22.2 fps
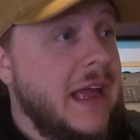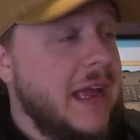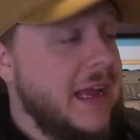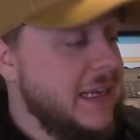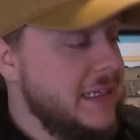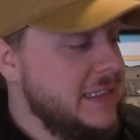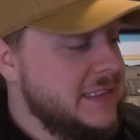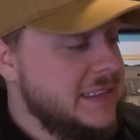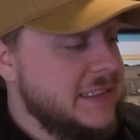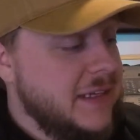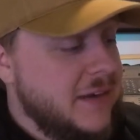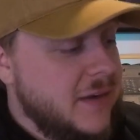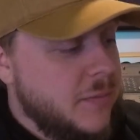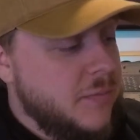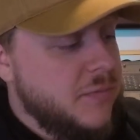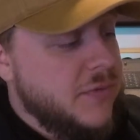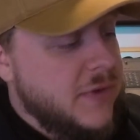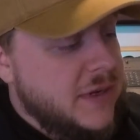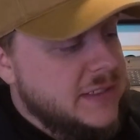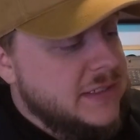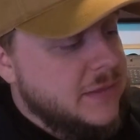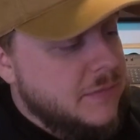instead of
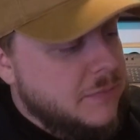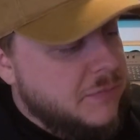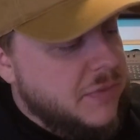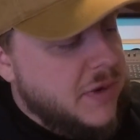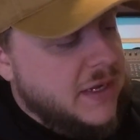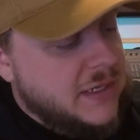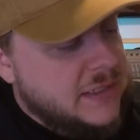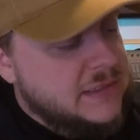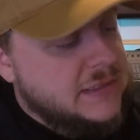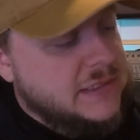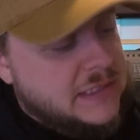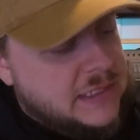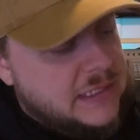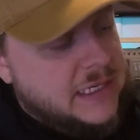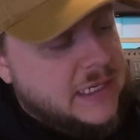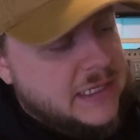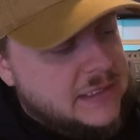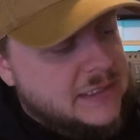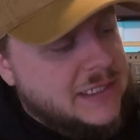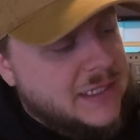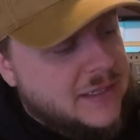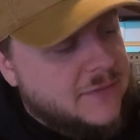pressing buttons to
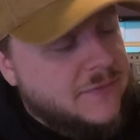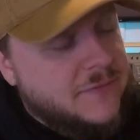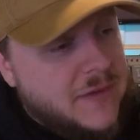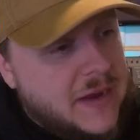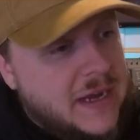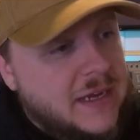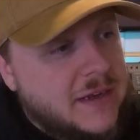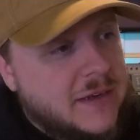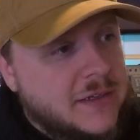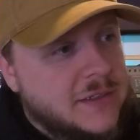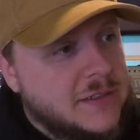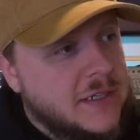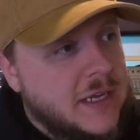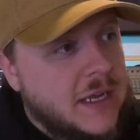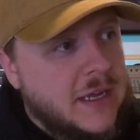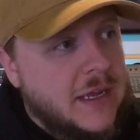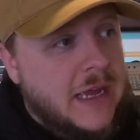get to the fader,